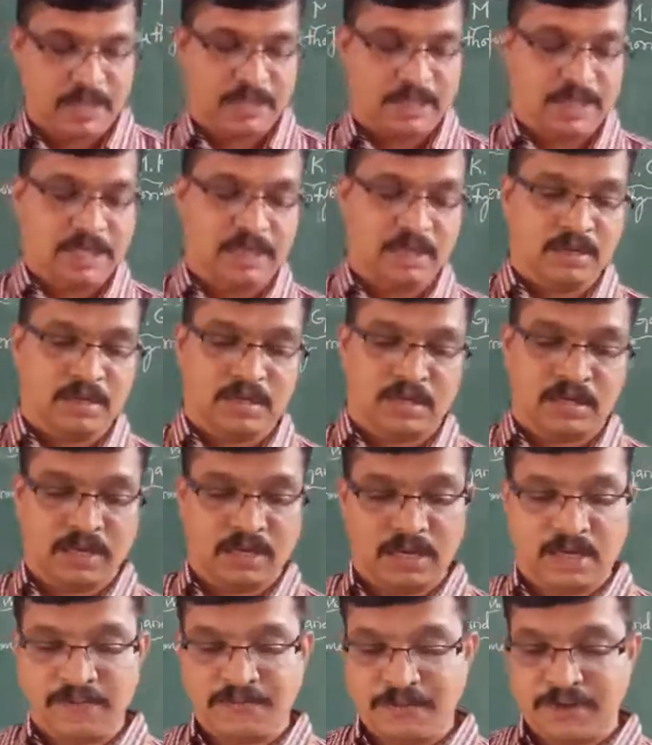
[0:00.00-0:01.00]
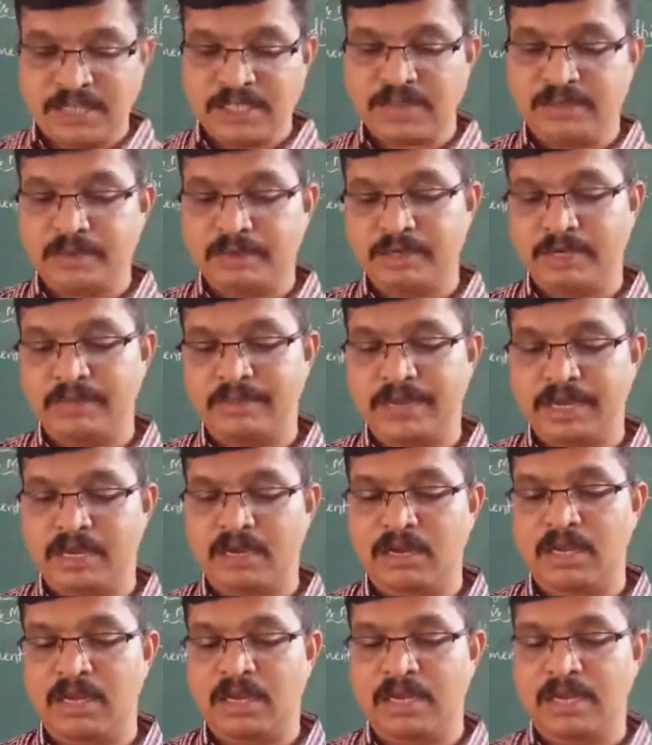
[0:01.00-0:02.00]
Then the difference between
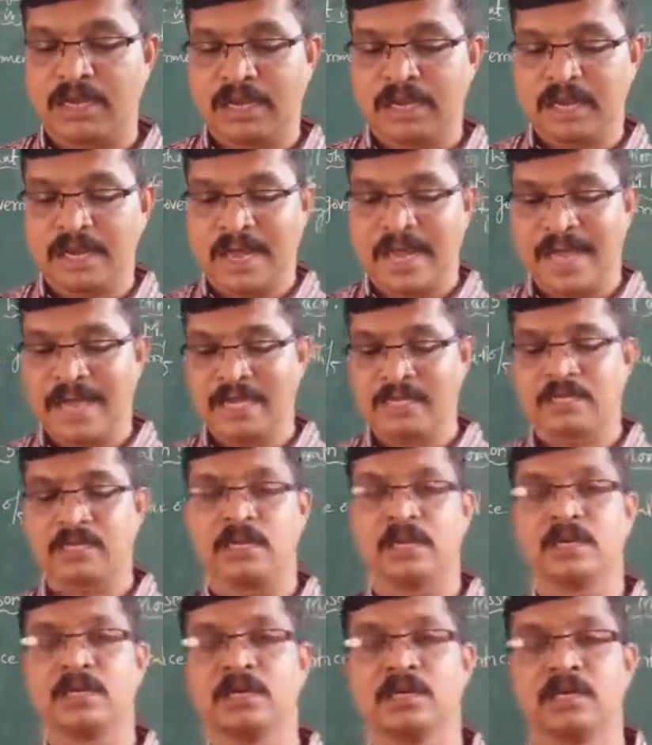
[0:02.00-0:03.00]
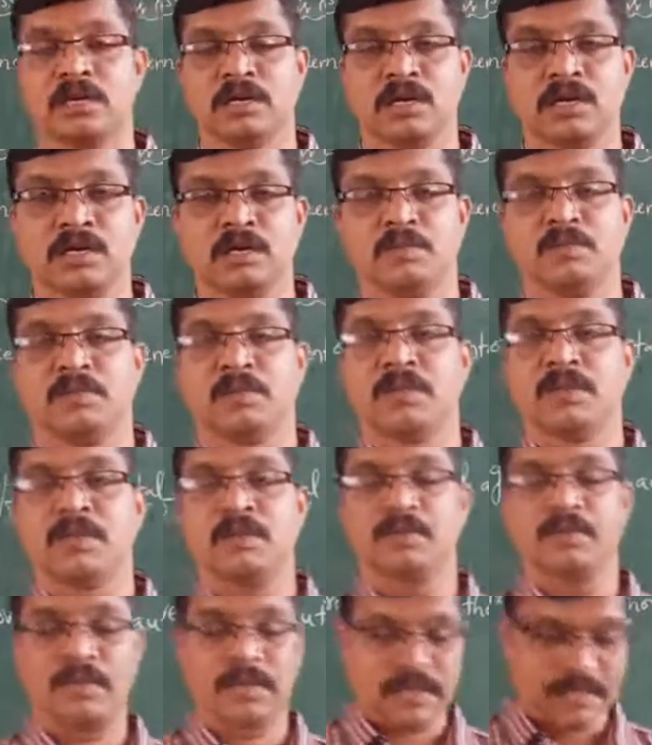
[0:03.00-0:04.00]
mechanical act and
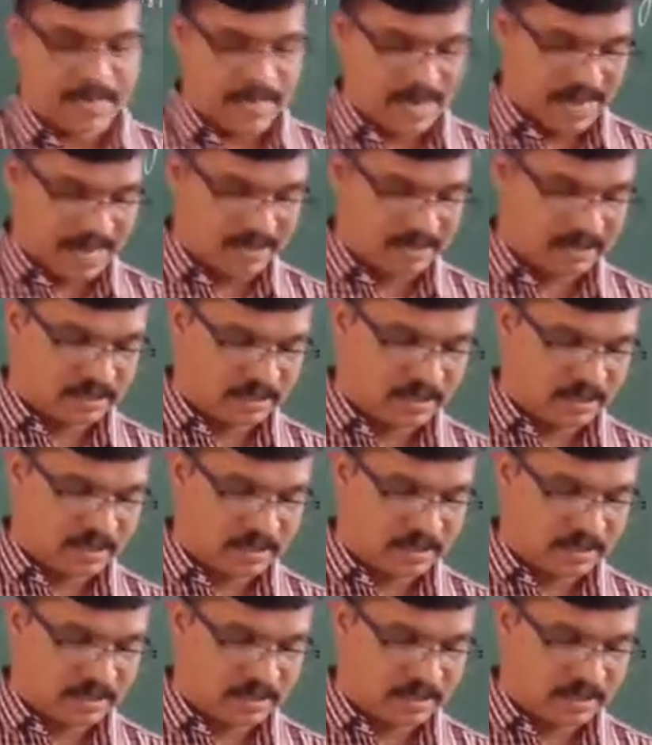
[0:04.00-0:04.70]
behavioral act.